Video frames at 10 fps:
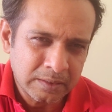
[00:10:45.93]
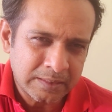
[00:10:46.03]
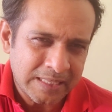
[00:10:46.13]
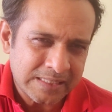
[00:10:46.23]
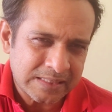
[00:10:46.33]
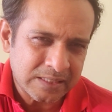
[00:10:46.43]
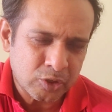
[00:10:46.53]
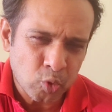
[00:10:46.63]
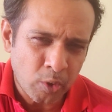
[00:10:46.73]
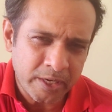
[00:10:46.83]
that's the
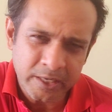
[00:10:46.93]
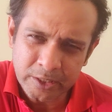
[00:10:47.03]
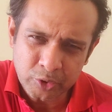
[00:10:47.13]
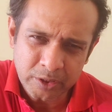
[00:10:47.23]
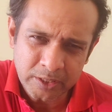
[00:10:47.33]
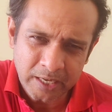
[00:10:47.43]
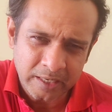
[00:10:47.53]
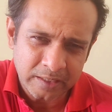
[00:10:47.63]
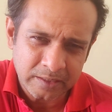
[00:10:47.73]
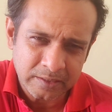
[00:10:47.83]
story here today
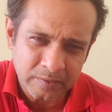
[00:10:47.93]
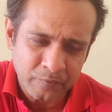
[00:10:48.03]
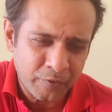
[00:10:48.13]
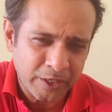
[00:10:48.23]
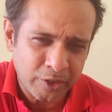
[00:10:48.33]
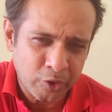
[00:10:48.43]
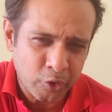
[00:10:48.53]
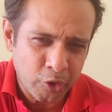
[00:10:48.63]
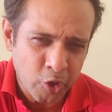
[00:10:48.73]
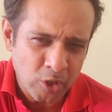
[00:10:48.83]
at the
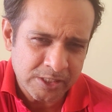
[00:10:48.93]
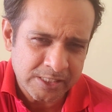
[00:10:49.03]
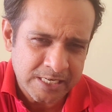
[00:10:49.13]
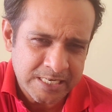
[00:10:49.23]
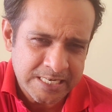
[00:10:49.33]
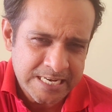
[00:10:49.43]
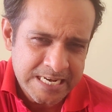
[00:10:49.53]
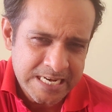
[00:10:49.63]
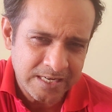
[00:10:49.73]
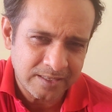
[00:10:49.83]
Curiosity.
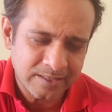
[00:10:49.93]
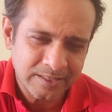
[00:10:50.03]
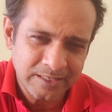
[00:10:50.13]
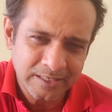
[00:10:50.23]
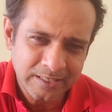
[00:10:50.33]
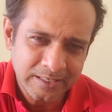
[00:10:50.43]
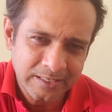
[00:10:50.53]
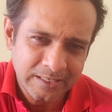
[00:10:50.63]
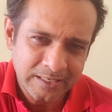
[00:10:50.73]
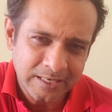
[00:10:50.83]

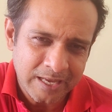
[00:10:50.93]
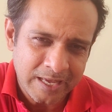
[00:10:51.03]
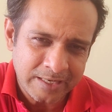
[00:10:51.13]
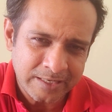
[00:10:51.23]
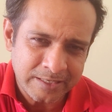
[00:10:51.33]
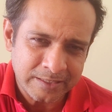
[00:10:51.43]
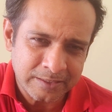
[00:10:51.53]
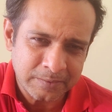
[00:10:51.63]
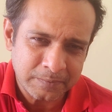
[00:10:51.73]
And